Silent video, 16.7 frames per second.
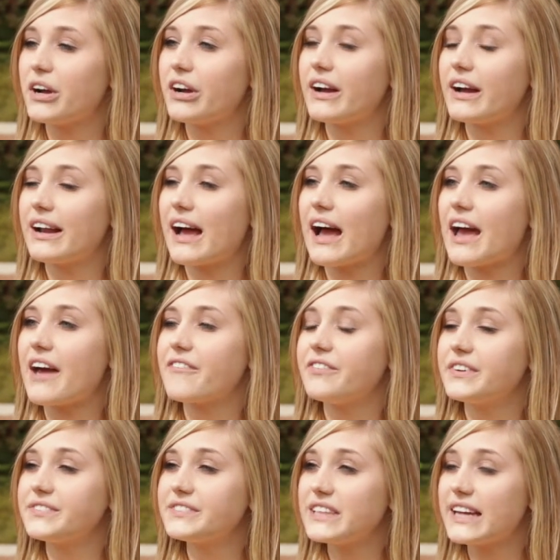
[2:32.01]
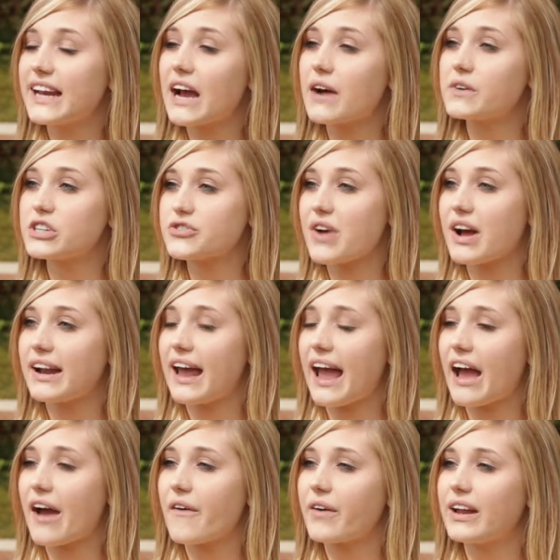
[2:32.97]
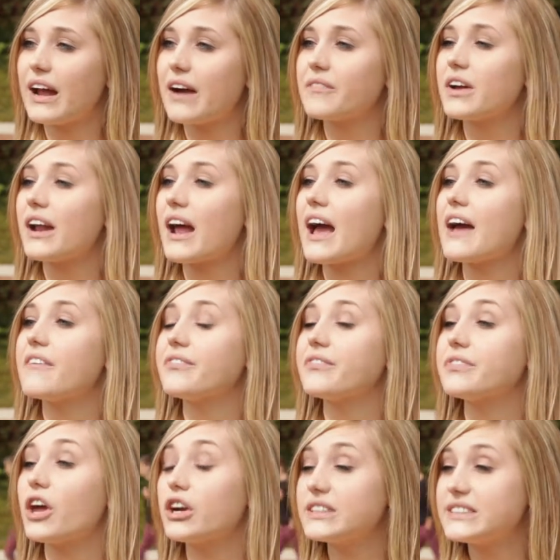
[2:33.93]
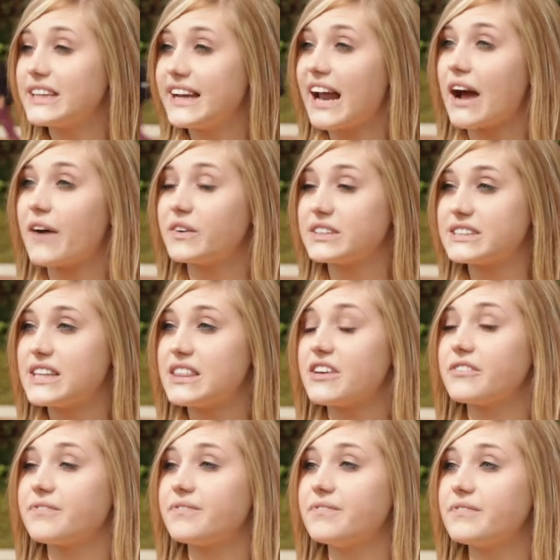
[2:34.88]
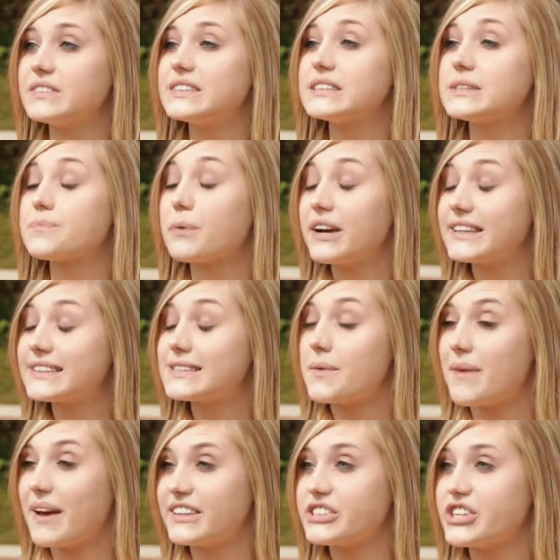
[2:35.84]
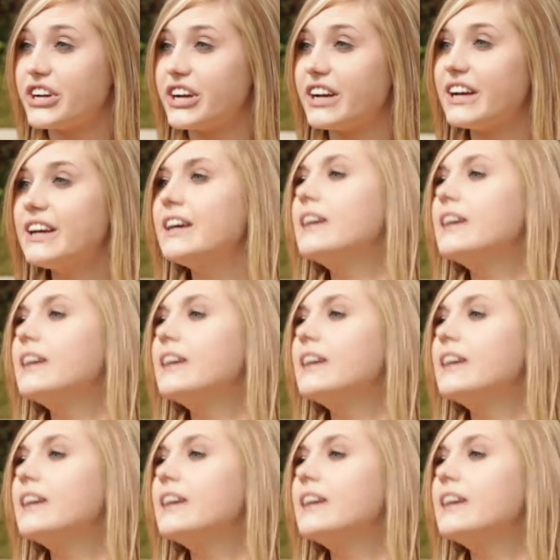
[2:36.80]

and I have 15 hours right now, and I'm going to have 13 hours in the spring semester.